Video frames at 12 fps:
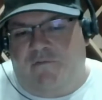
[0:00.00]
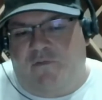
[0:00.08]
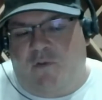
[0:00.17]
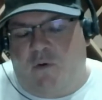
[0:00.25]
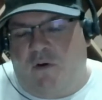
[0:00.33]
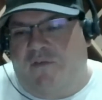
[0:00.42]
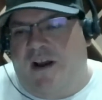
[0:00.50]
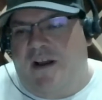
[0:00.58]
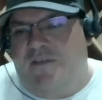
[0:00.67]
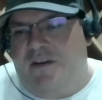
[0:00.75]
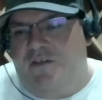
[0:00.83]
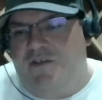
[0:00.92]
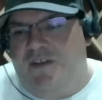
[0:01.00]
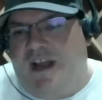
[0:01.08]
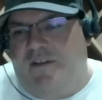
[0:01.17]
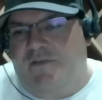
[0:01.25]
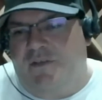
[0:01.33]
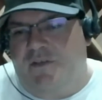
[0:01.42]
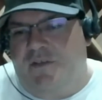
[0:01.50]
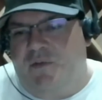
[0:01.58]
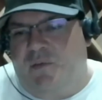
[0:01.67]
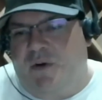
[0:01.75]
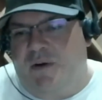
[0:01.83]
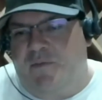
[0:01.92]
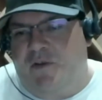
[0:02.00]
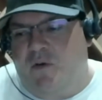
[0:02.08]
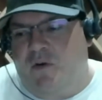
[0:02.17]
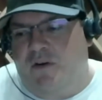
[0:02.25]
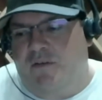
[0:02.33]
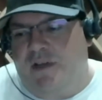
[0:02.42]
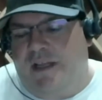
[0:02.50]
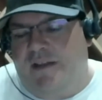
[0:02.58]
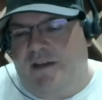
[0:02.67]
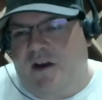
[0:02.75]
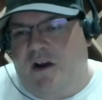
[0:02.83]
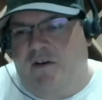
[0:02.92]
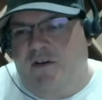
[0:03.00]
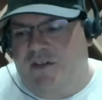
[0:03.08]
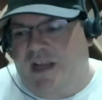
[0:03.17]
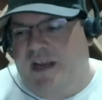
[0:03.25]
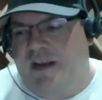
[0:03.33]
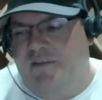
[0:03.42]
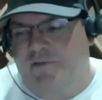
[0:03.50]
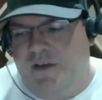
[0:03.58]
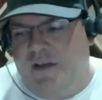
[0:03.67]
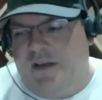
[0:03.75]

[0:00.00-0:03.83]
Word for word: four or five years after the Supreme Court and the Congress gave